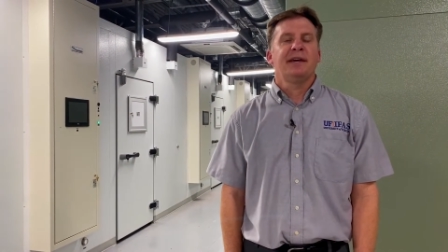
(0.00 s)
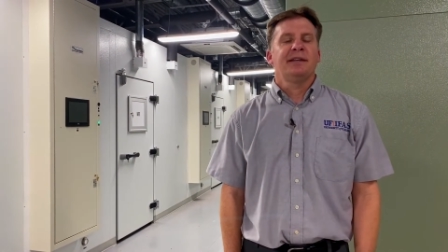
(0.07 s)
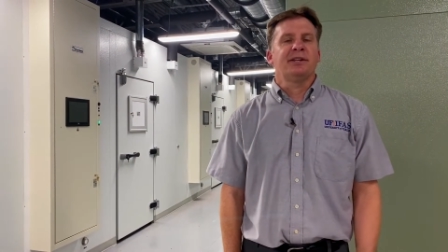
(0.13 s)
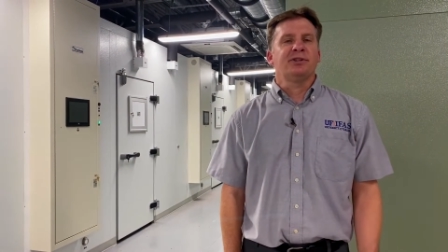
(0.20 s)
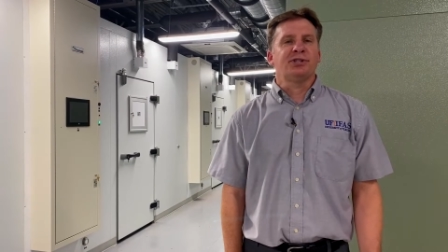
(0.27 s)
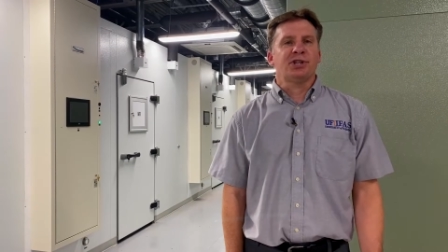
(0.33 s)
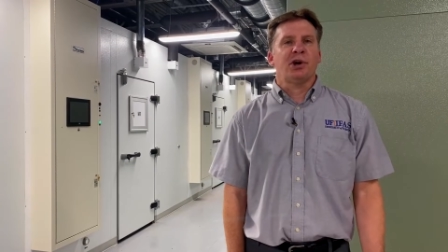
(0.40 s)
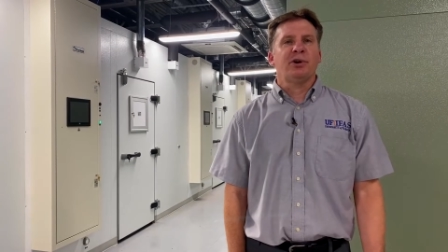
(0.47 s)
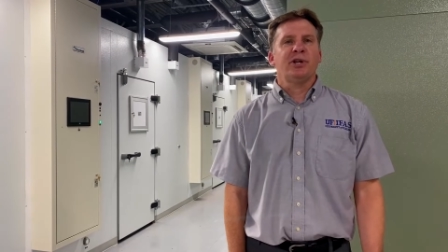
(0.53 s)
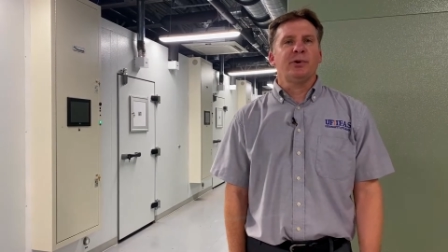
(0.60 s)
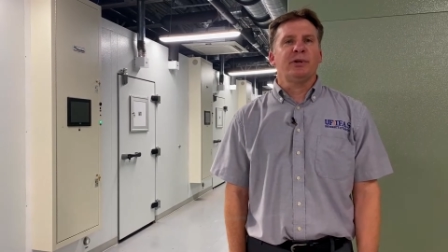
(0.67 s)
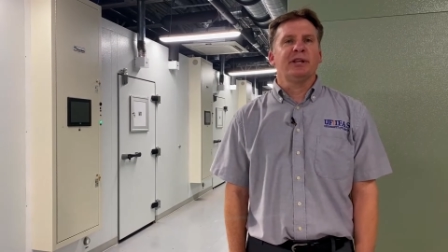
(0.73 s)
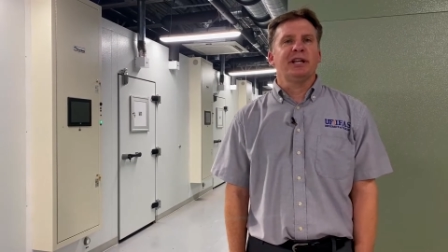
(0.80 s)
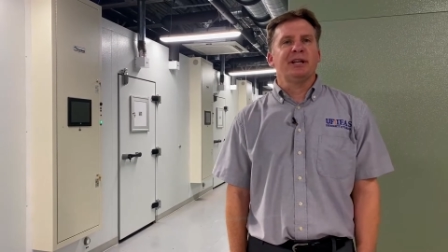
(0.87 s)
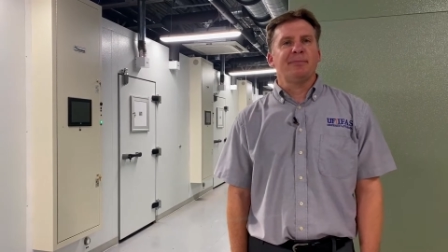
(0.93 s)
to show you a
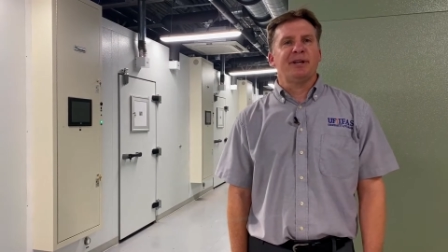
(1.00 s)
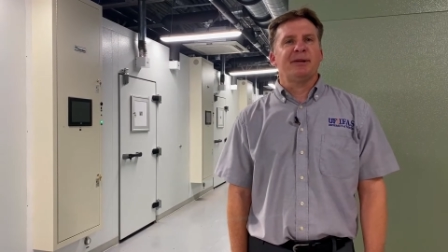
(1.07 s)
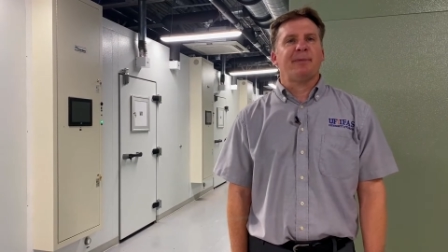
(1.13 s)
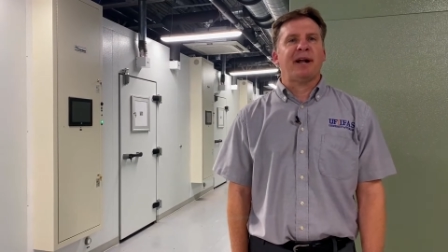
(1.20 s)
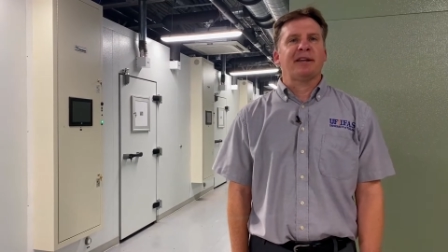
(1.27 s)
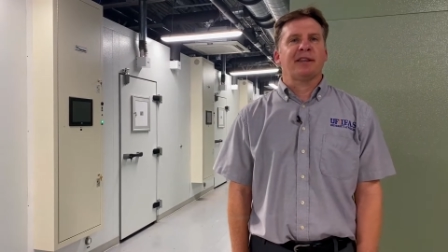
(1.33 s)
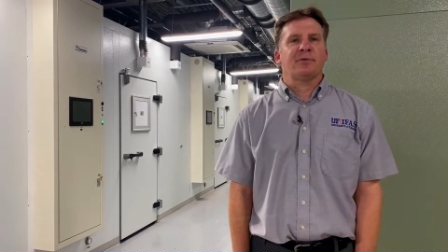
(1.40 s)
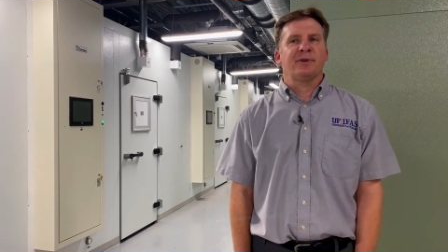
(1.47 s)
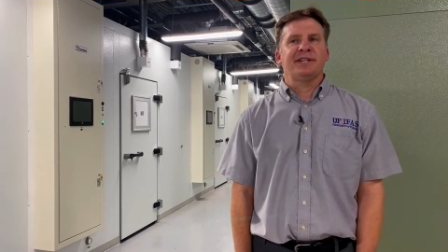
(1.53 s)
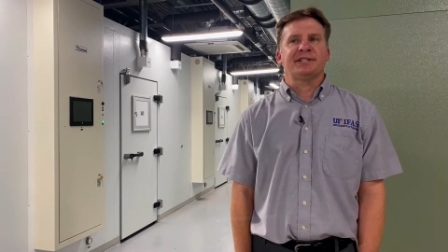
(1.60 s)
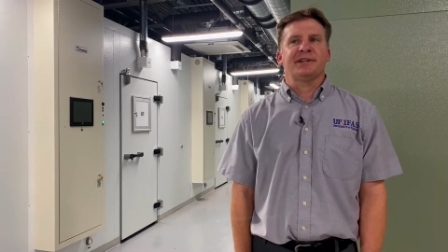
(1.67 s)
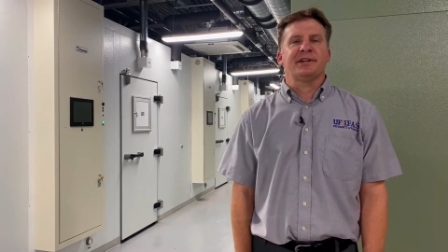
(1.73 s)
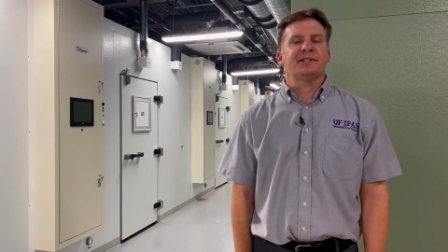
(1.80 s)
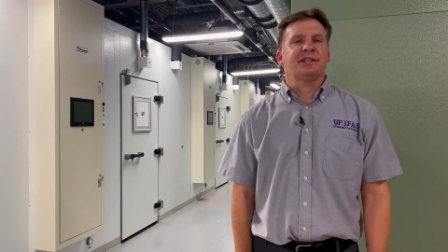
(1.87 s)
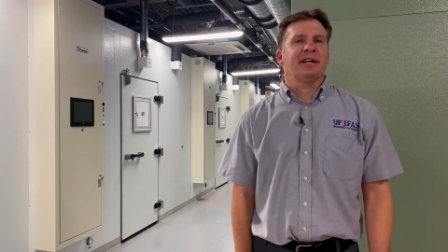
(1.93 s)
little bit about the
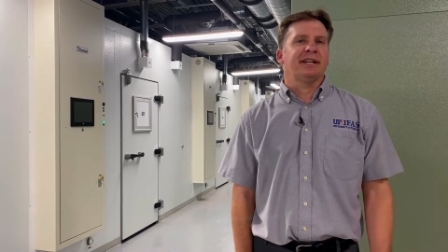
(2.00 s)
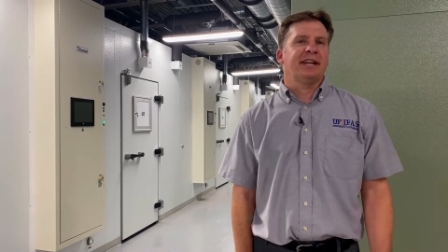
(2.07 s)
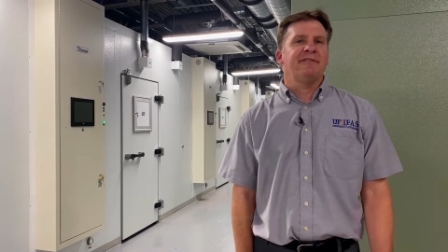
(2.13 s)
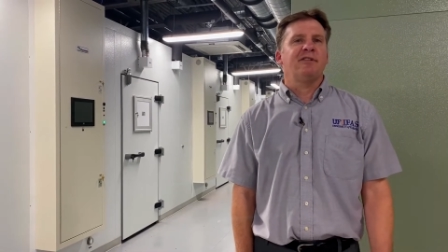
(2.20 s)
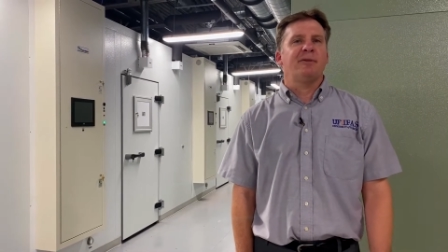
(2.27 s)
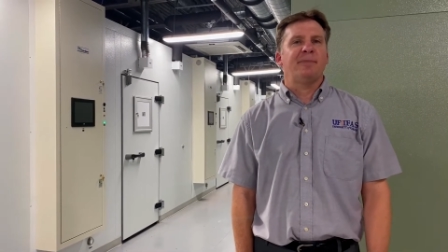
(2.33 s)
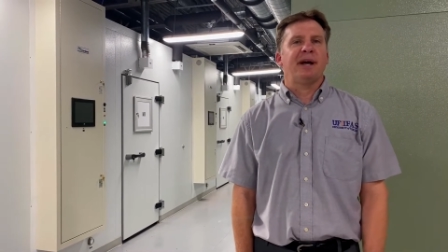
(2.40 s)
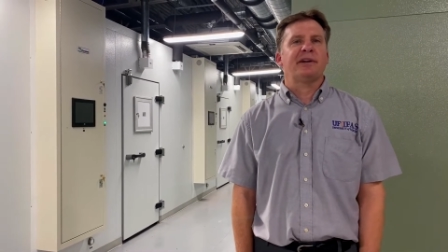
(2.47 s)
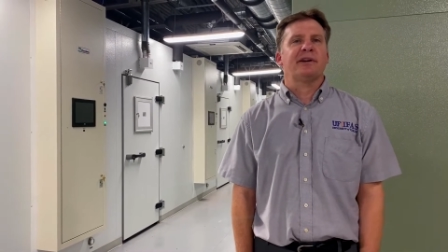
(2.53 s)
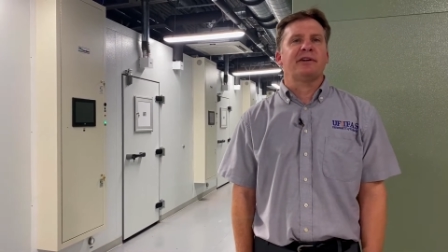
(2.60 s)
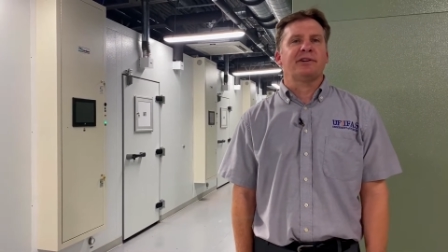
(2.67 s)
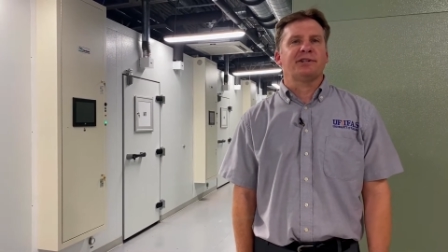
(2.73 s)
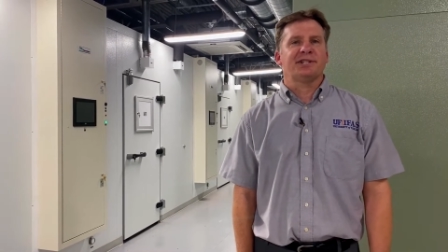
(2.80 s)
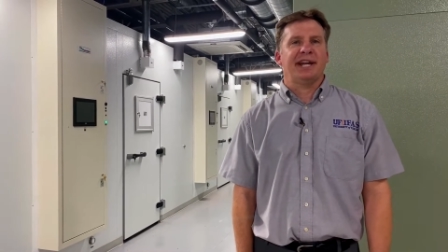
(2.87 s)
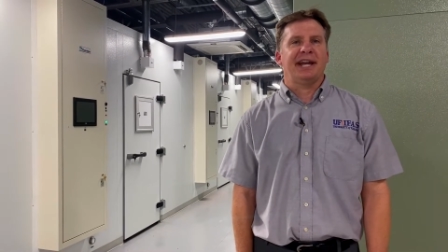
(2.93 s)
research and give you a better
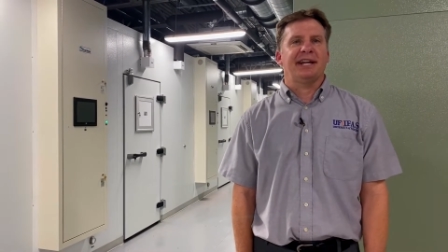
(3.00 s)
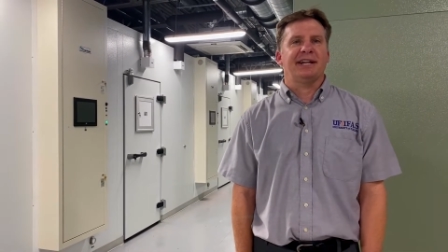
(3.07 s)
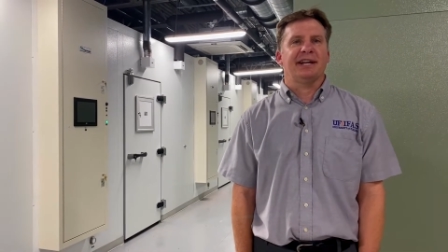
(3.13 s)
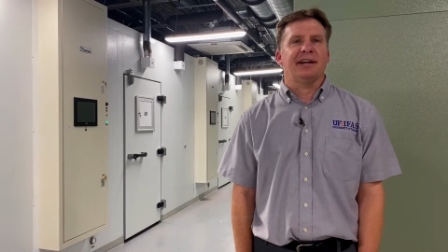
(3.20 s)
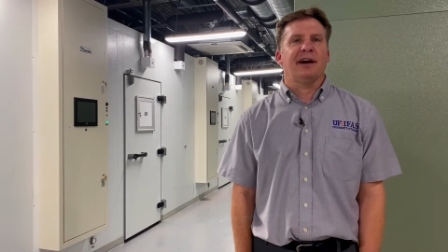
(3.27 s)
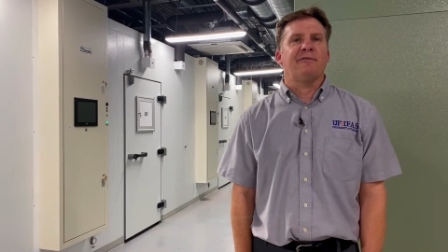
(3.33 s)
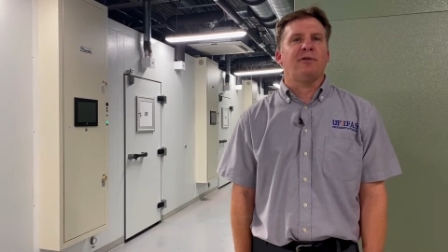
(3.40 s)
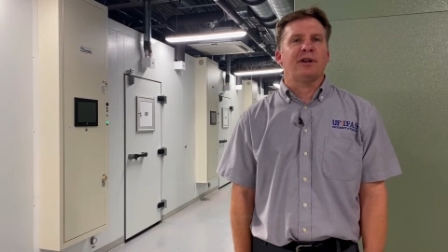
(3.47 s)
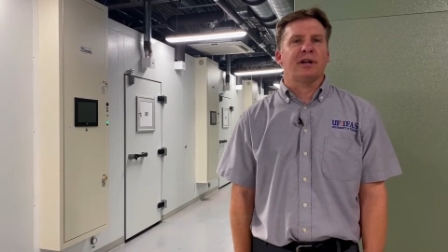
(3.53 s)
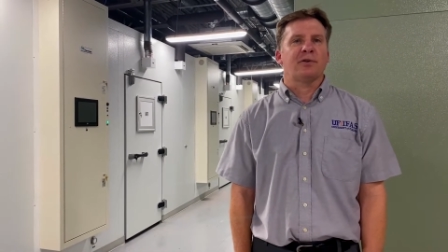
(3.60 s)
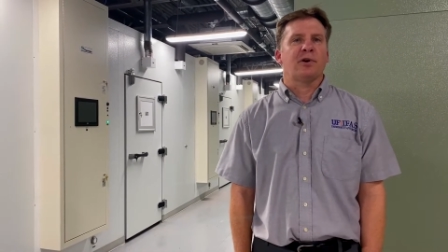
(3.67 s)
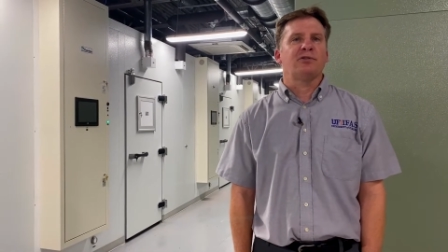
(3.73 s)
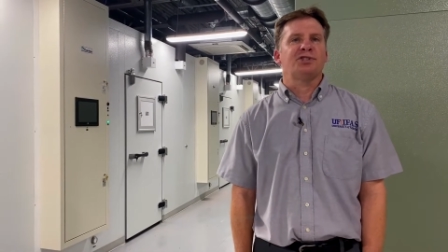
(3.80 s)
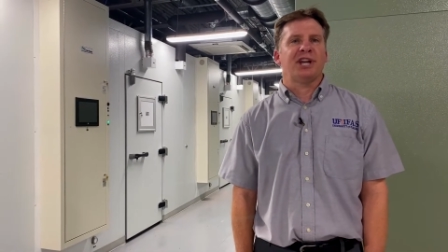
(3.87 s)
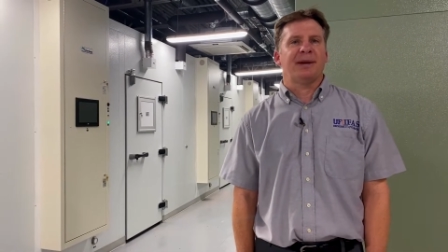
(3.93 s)
understanding of what a
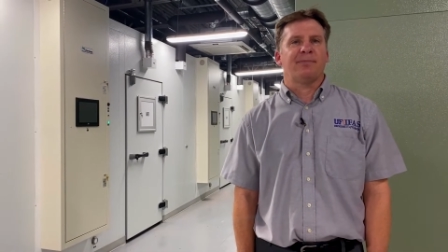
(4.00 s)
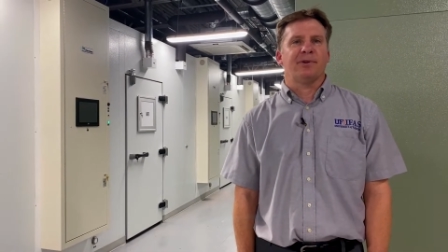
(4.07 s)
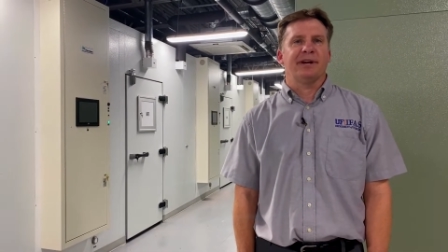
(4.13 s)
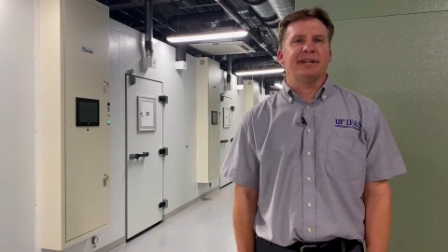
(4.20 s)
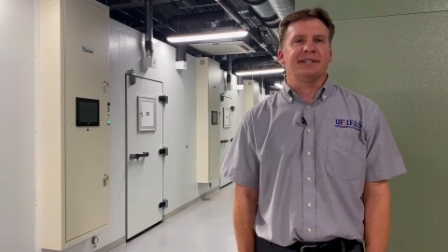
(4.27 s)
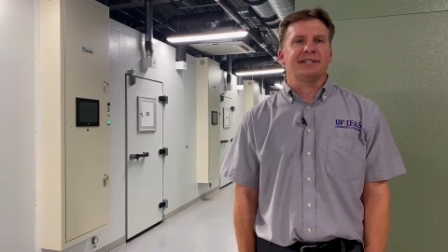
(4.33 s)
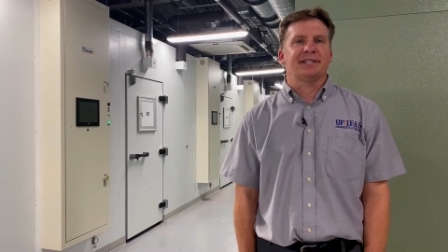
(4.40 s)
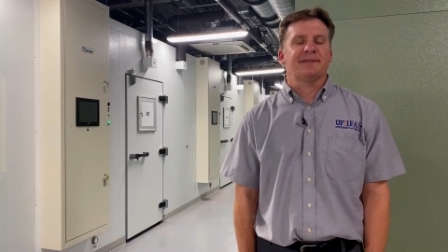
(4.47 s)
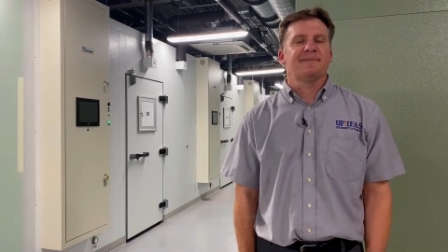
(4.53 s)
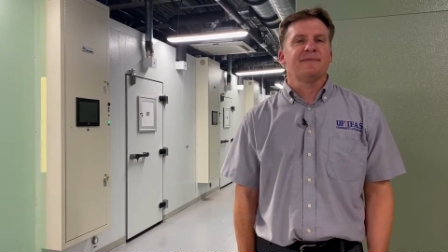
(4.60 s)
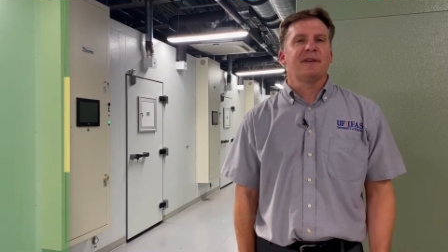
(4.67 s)
grow chamber is.